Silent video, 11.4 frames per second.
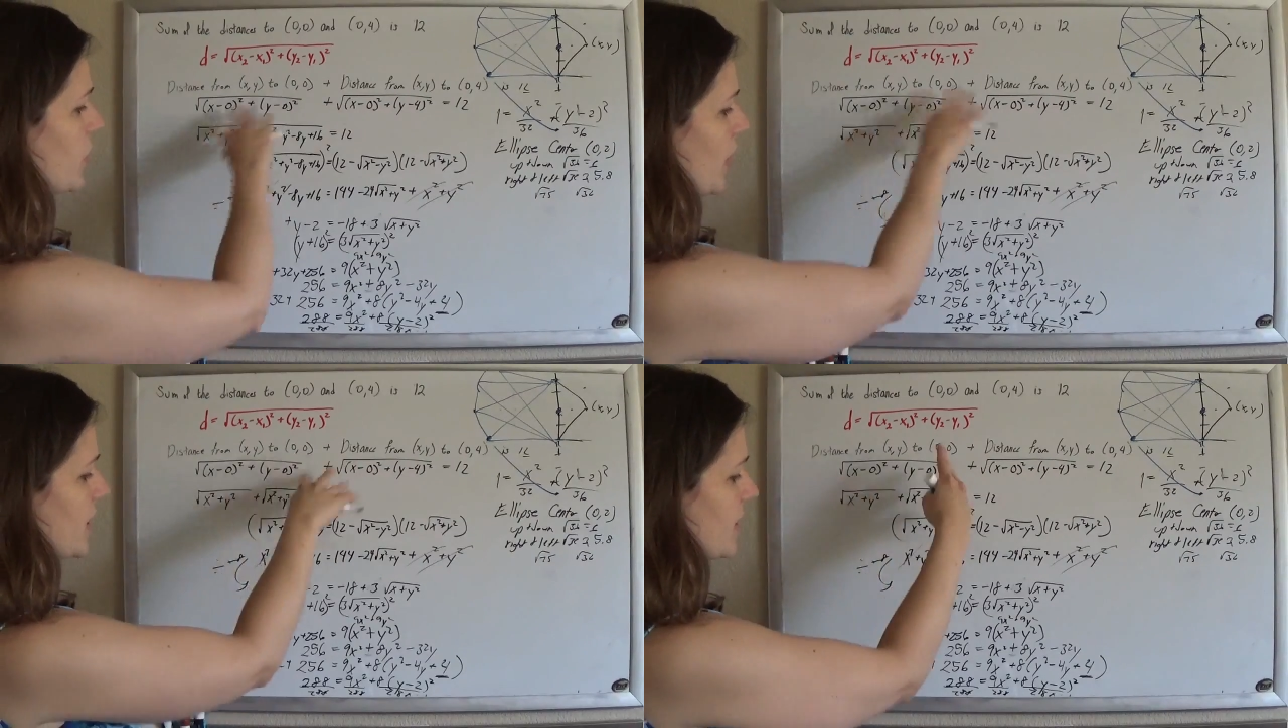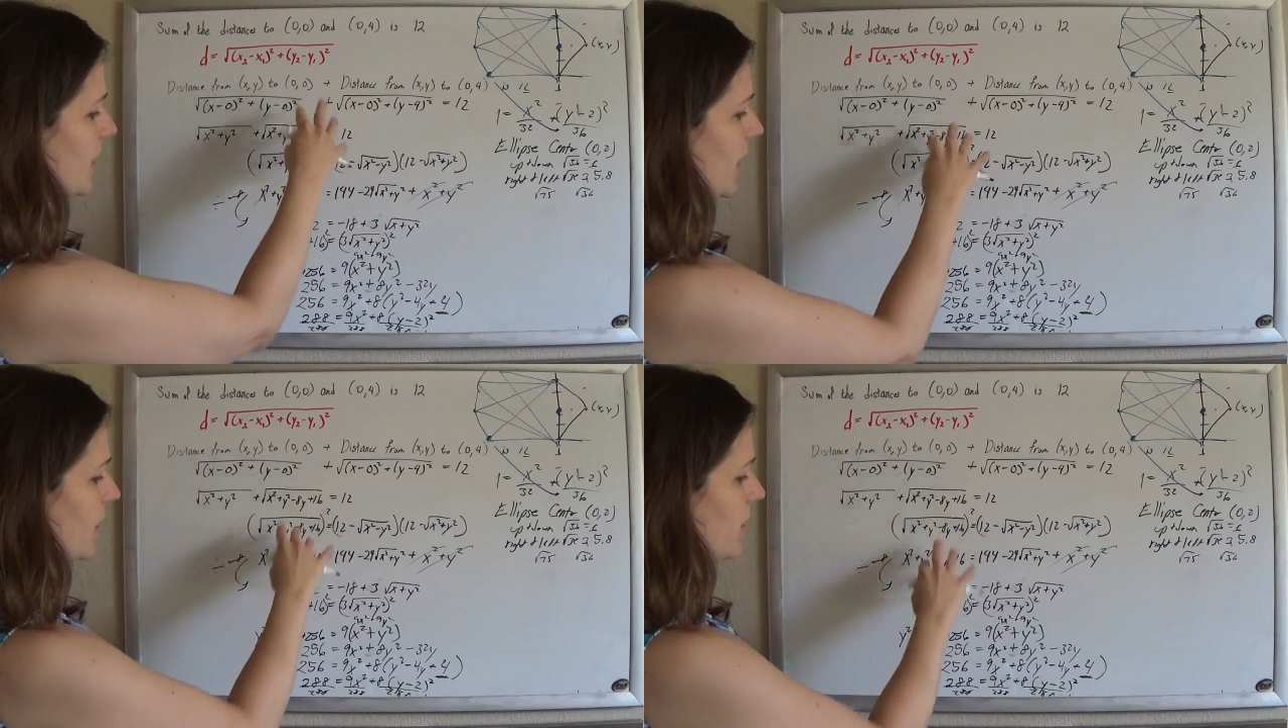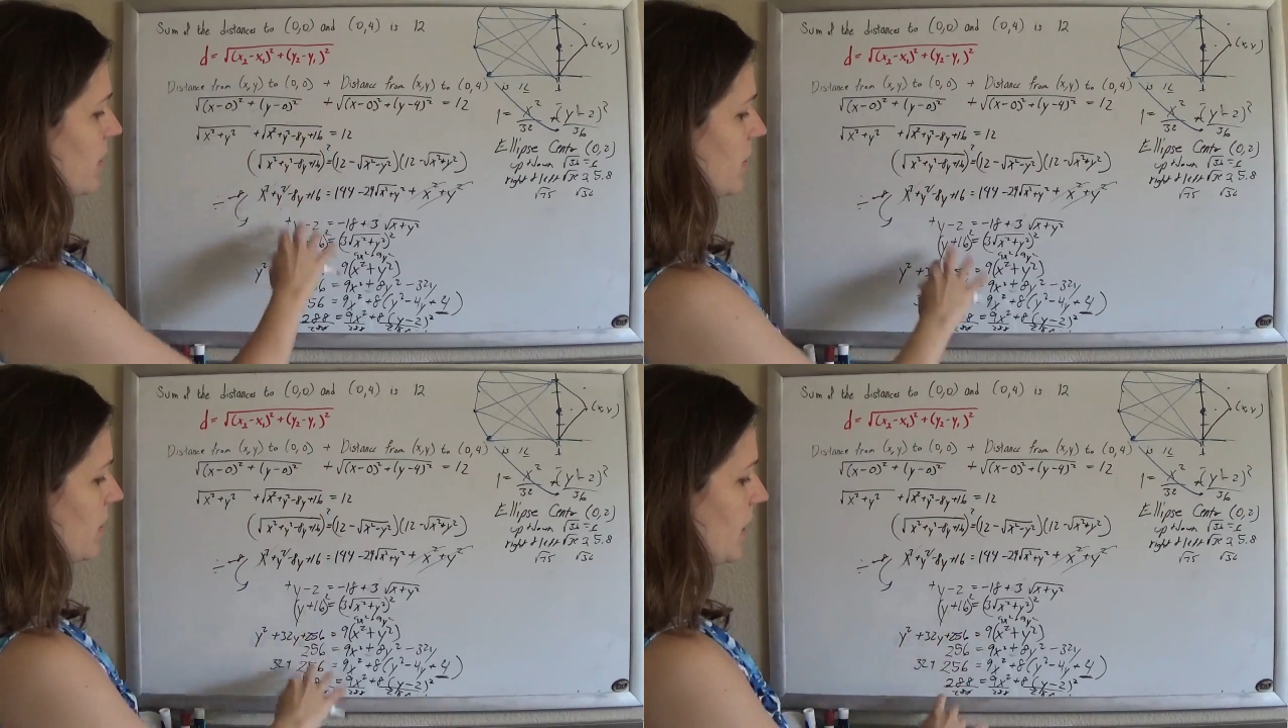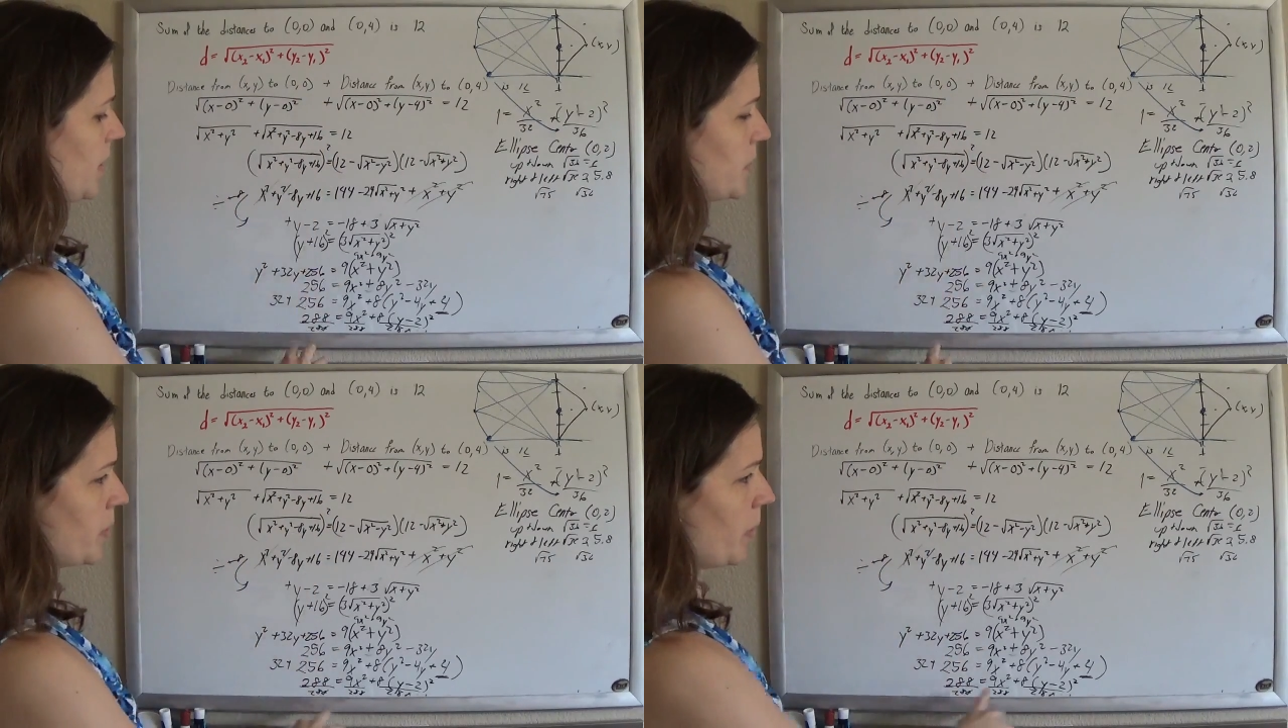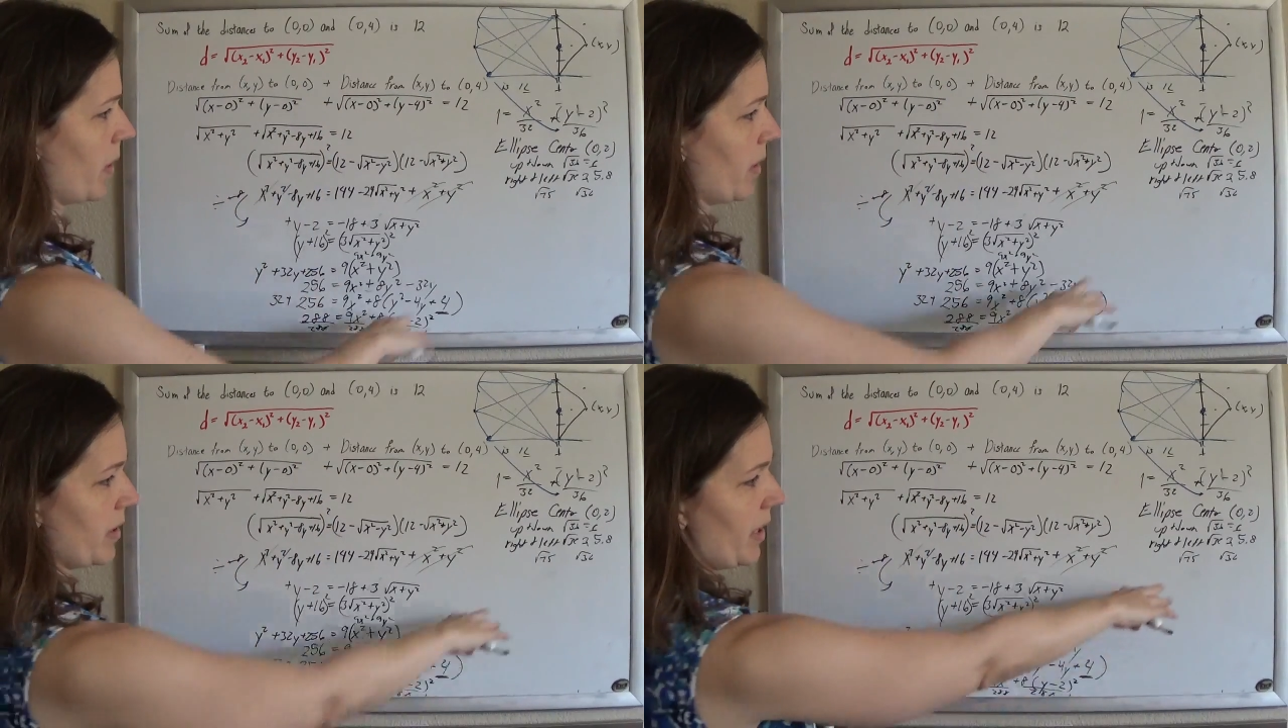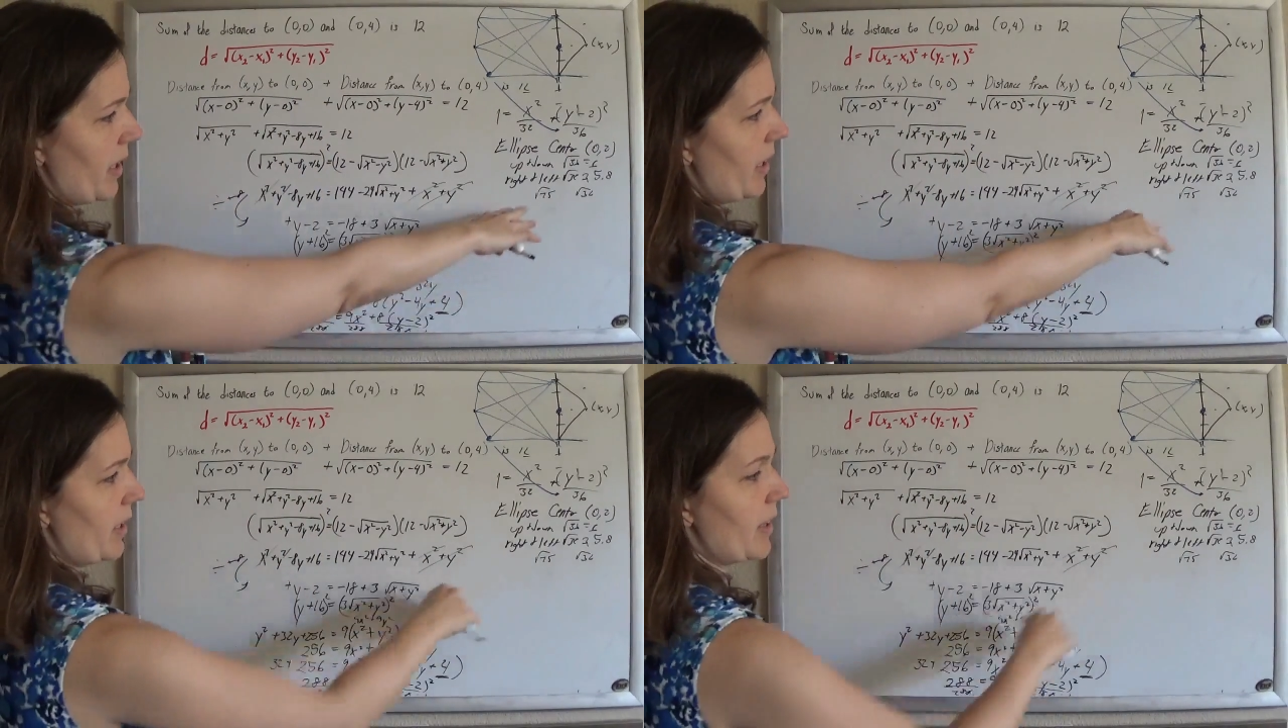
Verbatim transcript: translate, keep squaring to get it